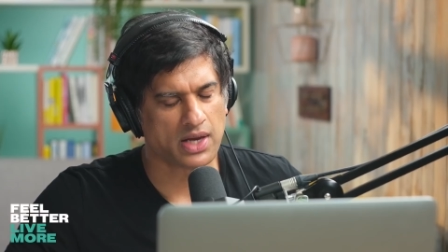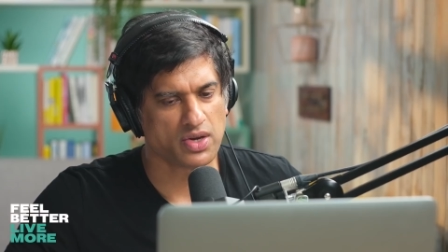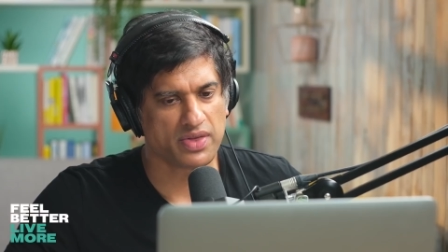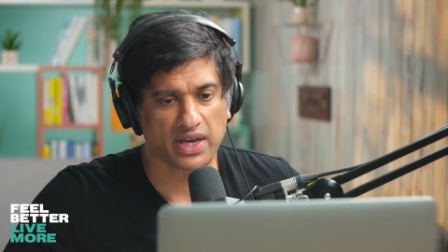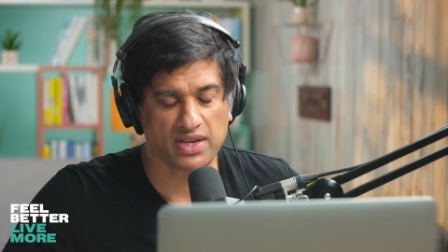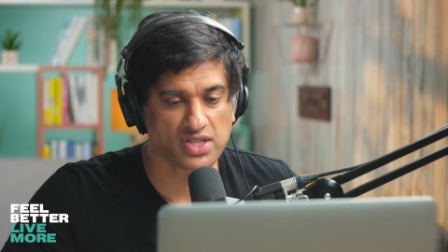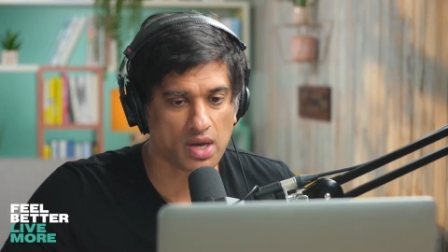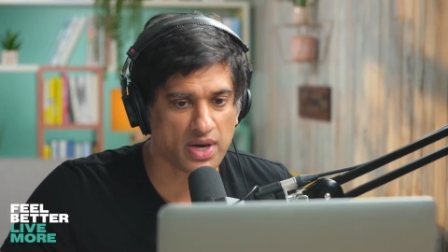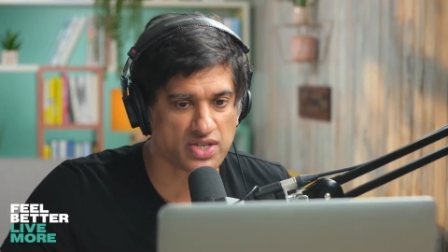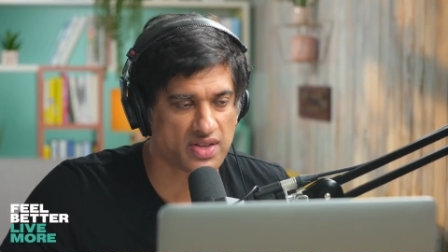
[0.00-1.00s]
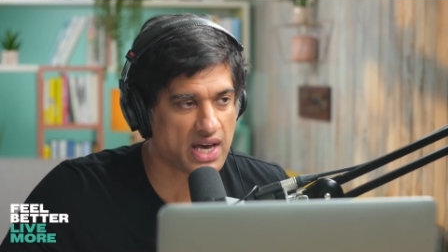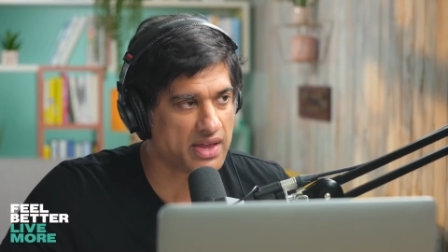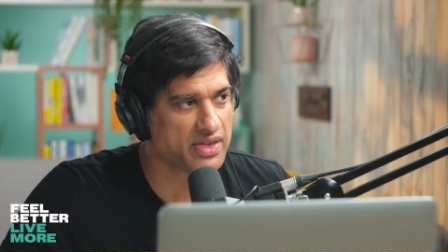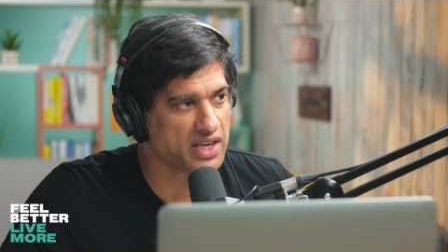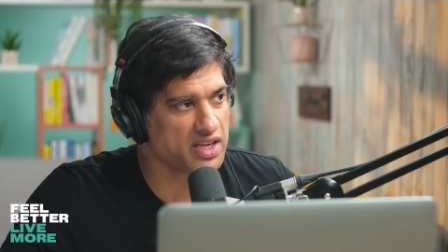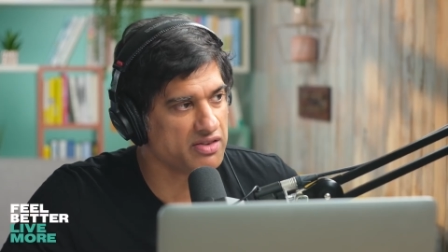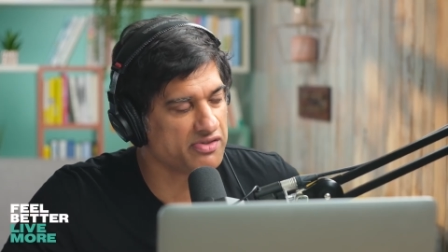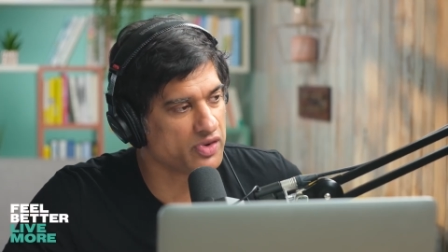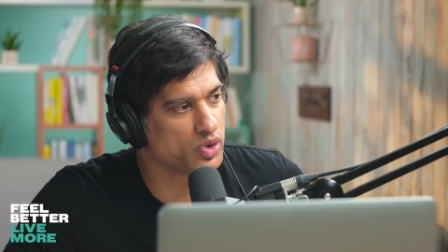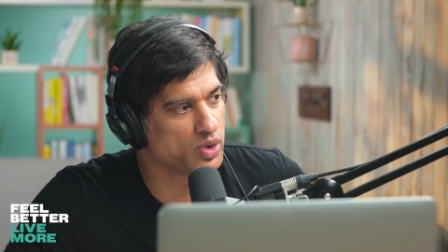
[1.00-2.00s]
Andrew, thank you so much for that. Thank you
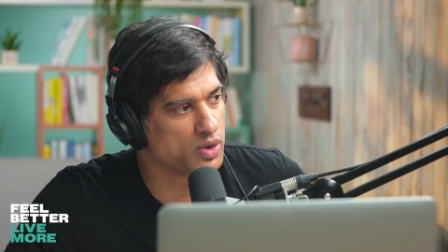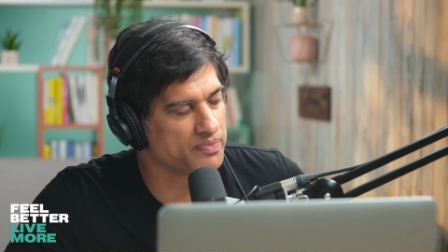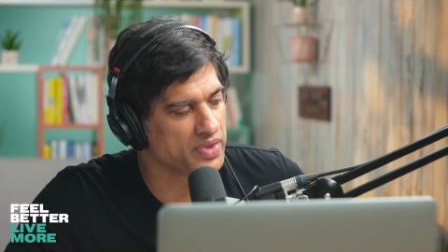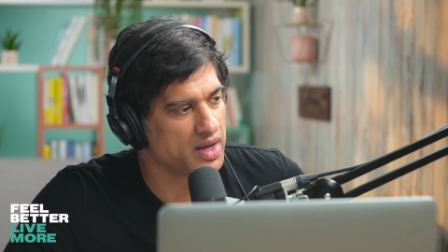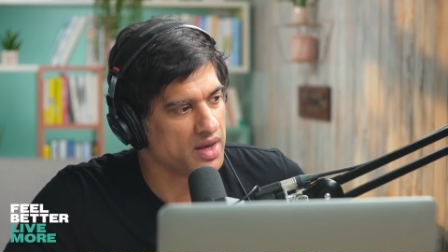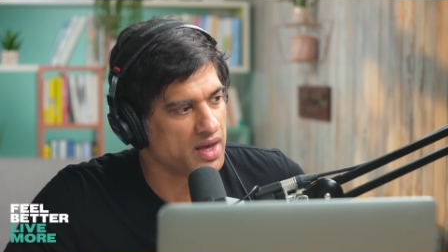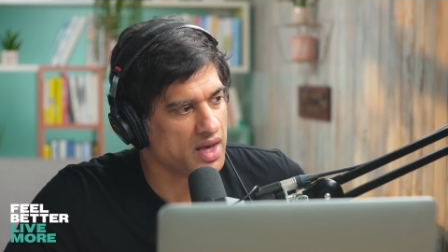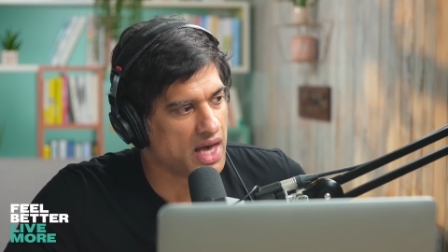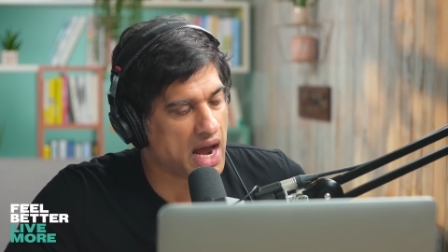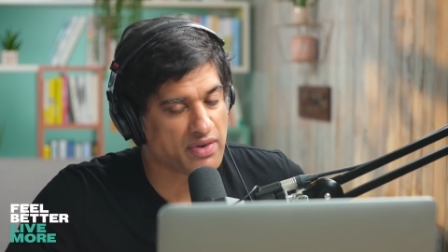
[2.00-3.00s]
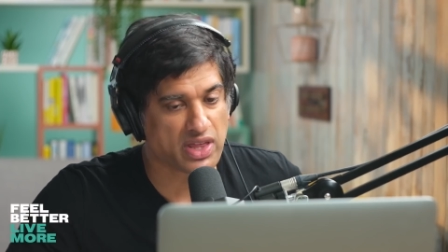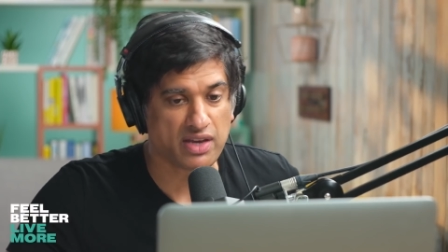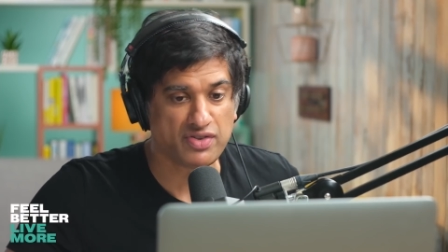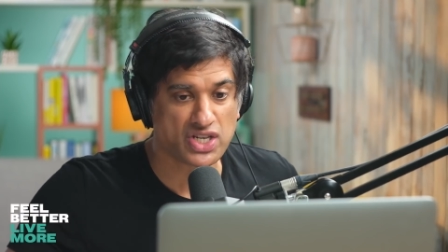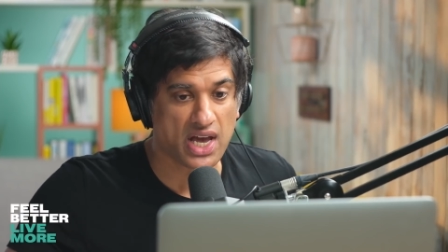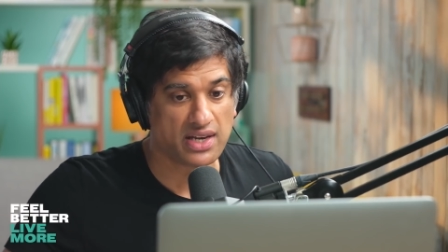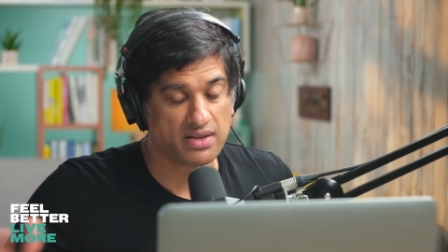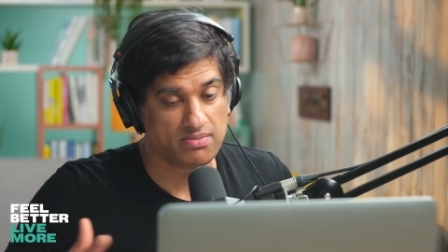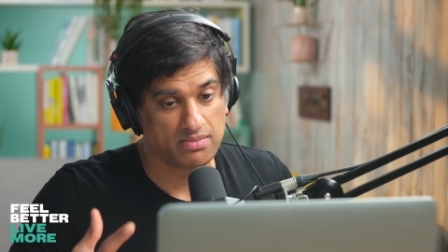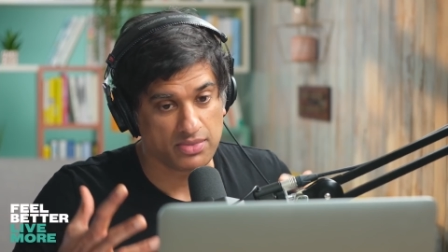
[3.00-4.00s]
for everything you've shared
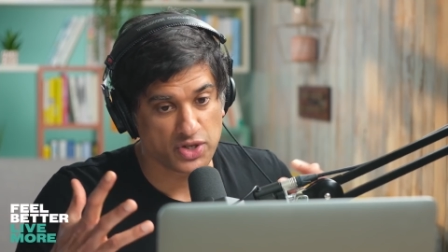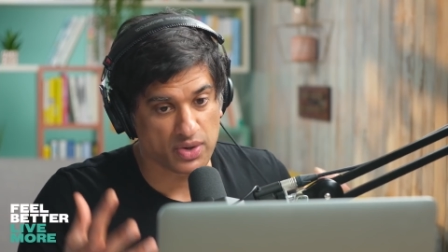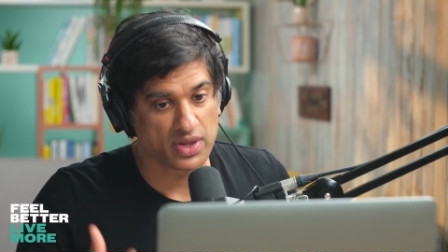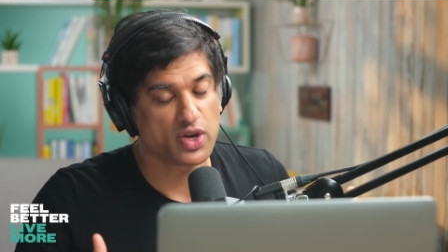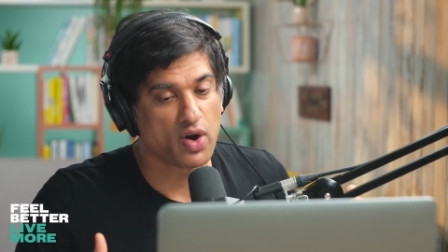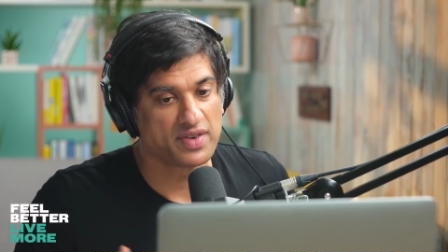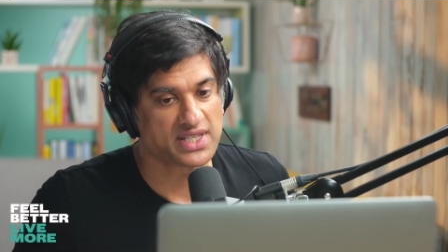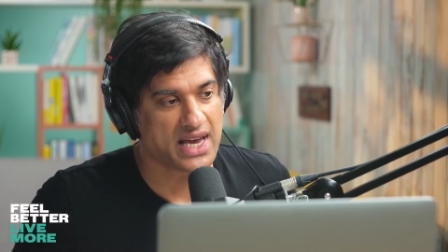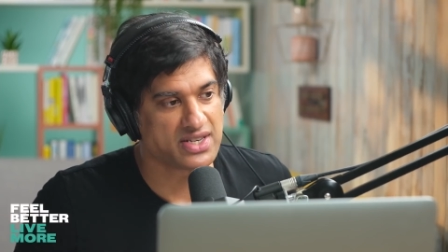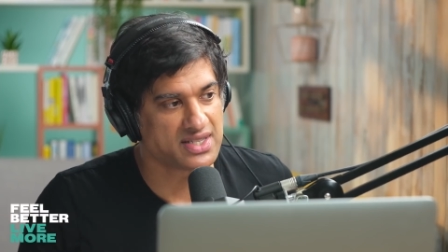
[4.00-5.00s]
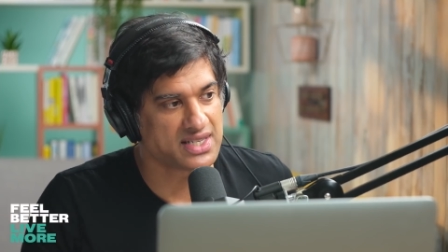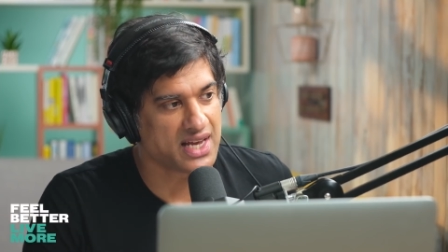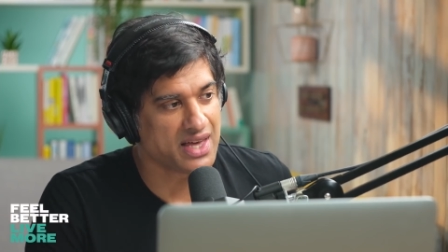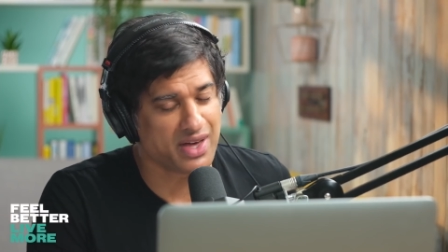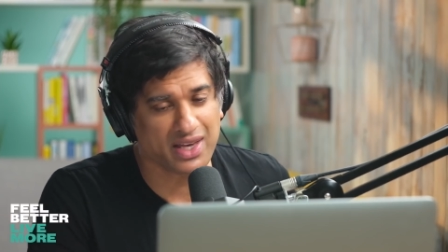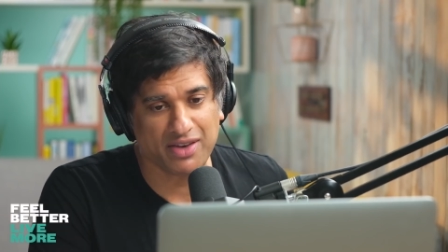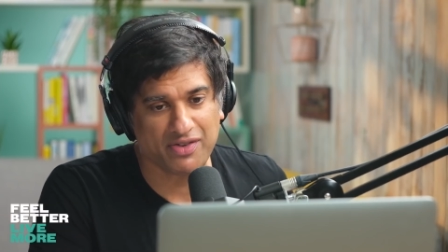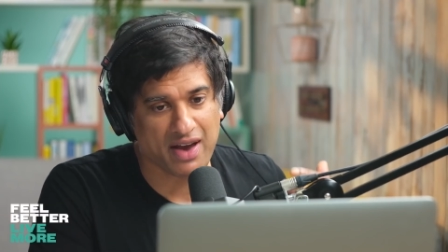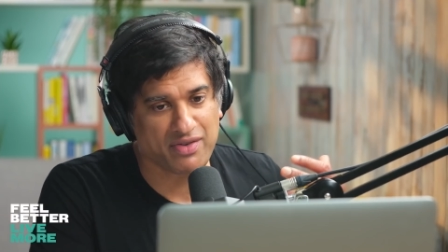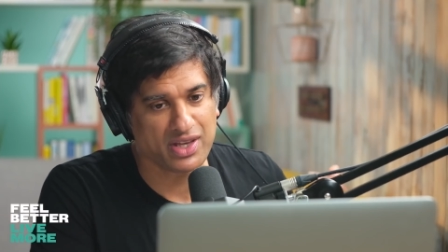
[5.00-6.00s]
during the conversation today. Thank you
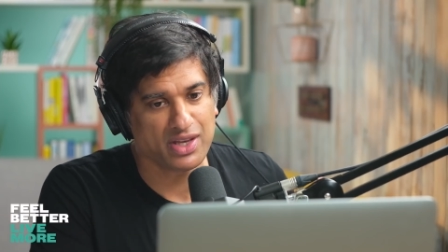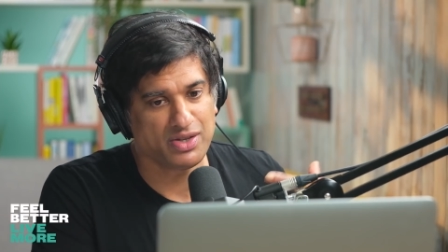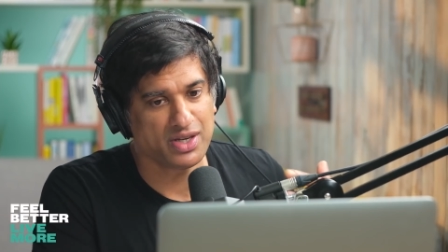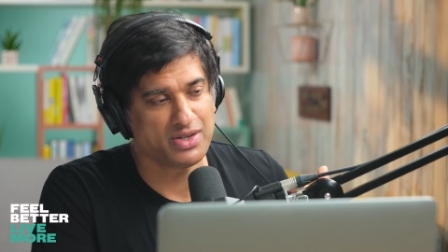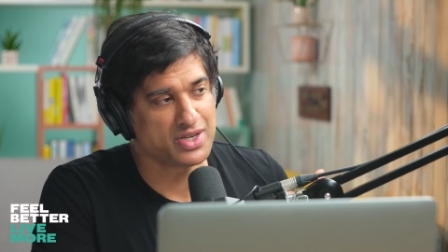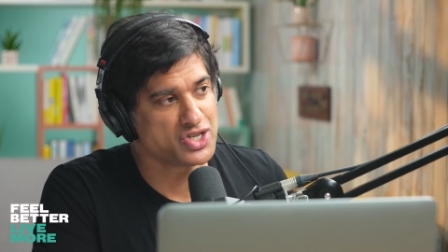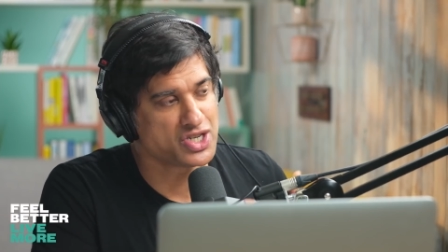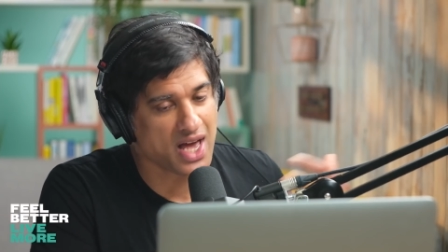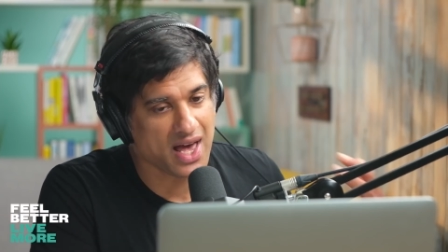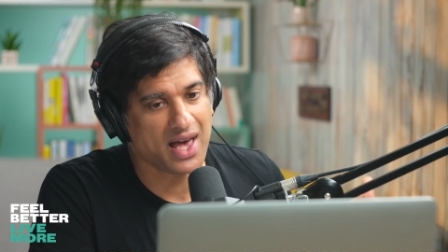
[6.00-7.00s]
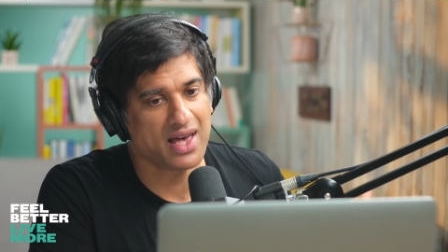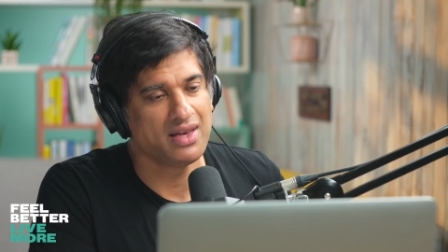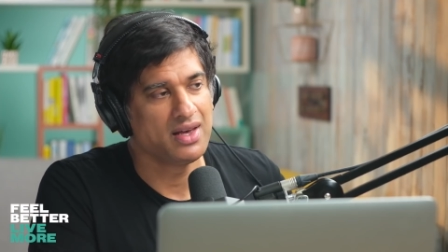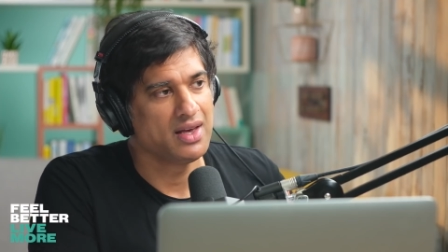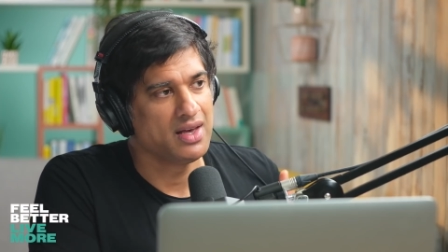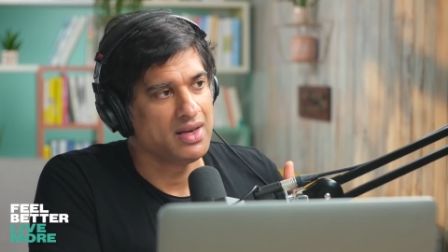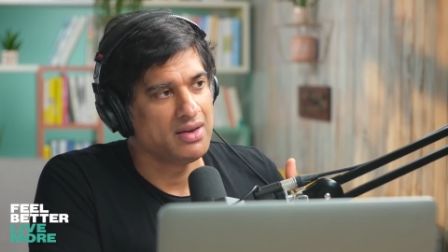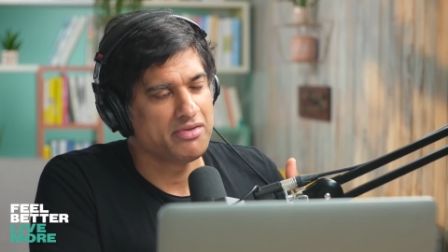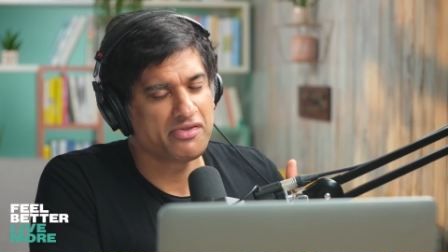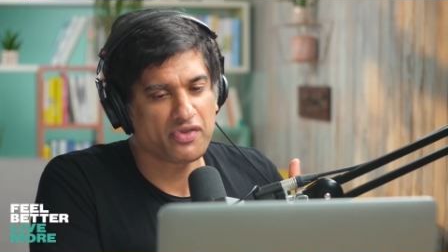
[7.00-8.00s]
for everything you do to share
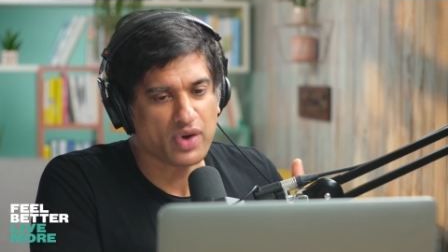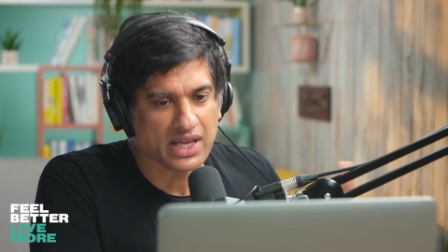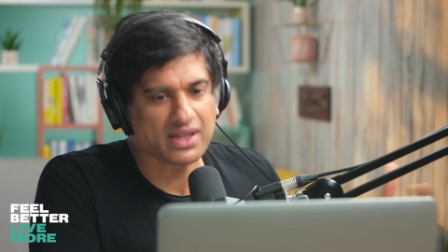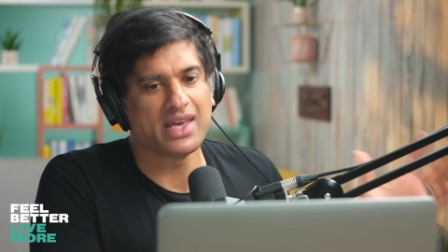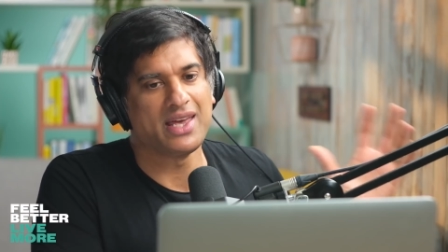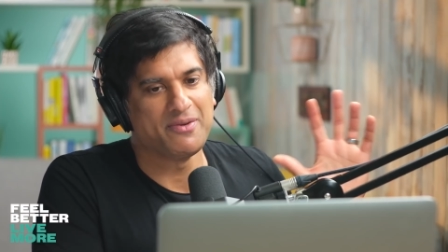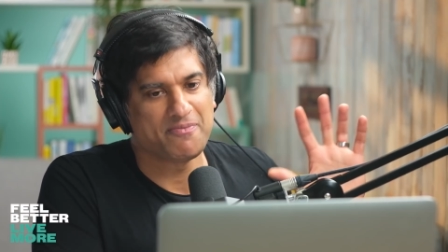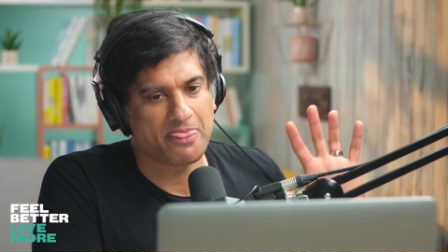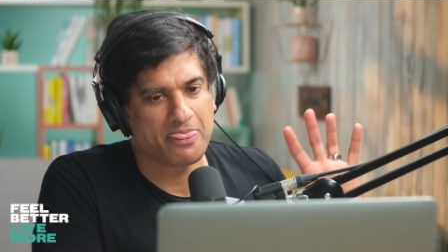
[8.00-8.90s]
freely